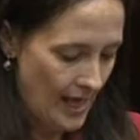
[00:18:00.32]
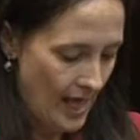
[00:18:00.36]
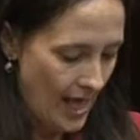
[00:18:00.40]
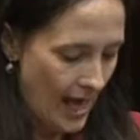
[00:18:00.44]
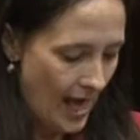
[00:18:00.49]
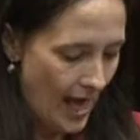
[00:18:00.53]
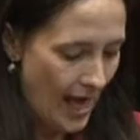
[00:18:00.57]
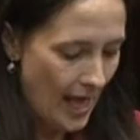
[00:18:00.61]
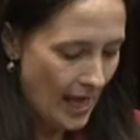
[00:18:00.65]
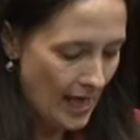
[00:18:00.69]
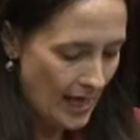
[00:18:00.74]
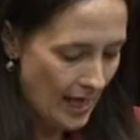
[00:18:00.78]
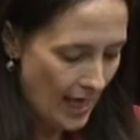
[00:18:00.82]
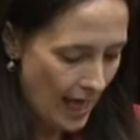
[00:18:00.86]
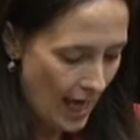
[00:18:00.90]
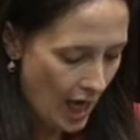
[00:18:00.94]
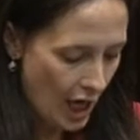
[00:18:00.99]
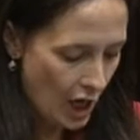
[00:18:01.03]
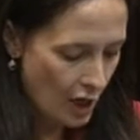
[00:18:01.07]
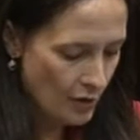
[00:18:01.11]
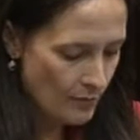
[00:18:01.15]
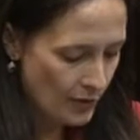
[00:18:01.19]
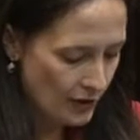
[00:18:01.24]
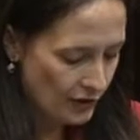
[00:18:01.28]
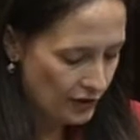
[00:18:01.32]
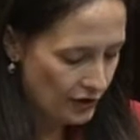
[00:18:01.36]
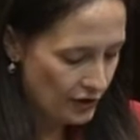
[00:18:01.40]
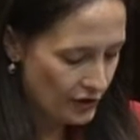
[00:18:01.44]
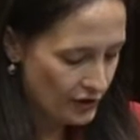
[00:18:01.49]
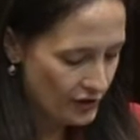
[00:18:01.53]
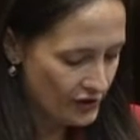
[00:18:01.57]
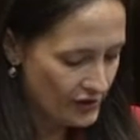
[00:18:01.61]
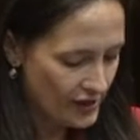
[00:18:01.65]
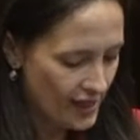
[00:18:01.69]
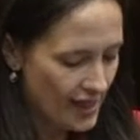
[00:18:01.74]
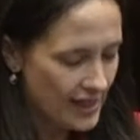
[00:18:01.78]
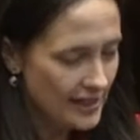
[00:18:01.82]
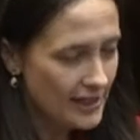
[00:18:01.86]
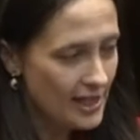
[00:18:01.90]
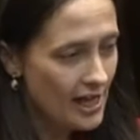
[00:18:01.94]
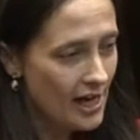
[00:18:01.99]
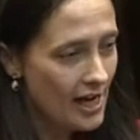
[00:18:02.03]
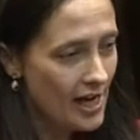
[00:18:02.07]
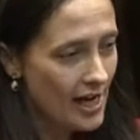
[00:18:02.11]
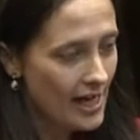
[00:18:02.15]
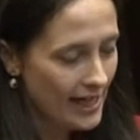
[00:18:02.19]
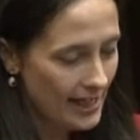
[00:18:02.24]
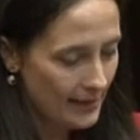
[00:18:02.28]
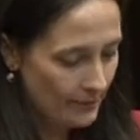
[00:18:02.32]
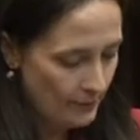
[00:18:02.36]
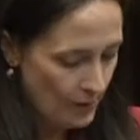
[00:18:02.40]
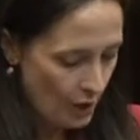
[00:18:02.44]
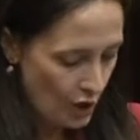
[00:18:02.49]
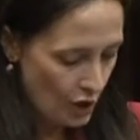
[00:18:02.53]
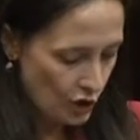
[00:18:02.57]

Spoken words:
Allow mothers time